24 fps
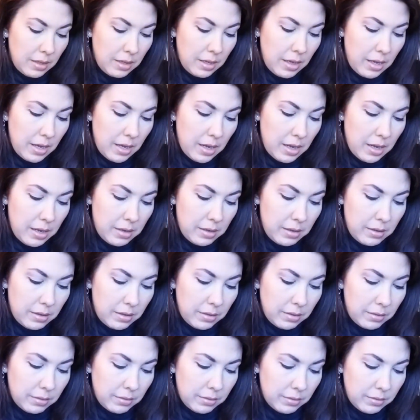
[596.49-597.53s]
And
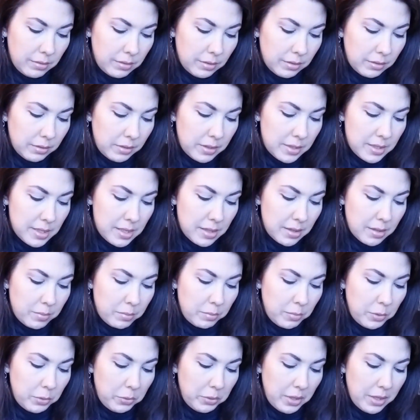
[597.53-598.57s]
it looks like the
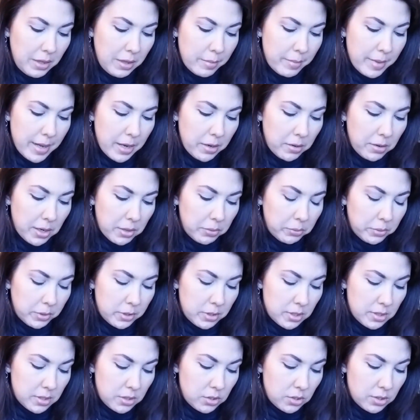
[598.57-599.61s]
moon in the background, which
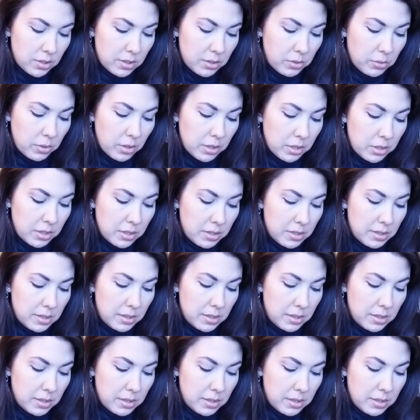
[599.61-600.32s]
is just gorgeous.